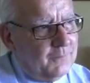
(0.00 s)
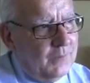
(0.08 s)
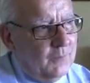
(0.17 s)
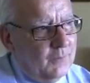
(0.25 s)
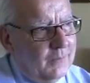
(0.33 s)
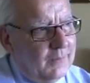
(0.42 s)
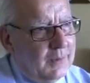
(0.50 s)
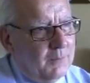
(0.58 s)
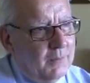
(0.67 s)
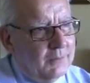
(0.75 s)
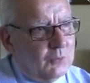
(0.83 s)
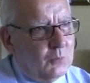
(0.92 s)
I will
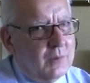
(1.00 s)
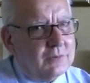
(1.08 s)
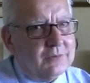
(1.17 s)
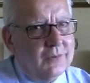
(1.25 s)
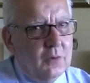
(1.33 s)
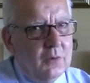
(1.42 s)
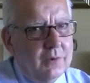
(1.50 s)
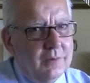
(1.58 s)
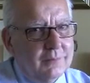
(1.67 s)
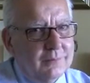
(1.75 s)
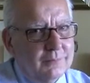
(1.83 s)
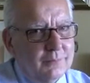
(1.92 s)
come back to
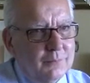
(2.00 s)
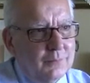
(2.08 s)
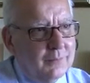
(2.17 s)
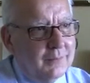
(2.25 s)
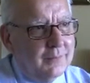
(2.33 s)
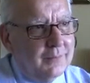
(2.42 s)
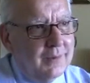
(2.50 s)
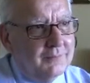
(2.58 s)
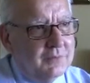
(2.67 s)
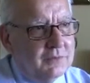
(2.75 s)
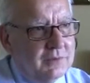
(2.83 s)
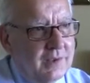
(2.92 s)
Barcelona to
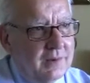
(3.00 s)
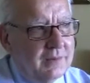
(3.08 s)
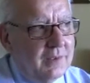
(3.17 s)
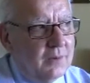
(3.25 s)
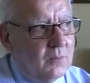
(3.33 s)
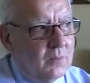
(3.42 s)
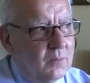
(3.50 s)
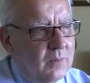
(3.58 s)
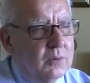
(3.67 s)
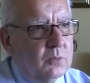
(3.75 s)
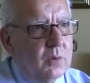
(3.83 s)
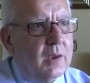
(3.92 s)
have the chair there. Why
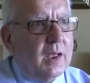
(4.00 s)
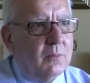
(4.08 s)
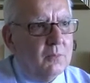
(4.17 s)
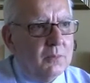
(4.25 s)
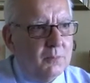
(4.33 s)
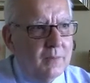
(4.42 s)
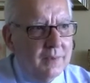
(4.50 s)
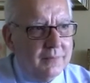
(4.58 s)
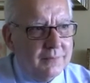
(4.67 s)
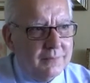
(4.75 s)
you don't come with me?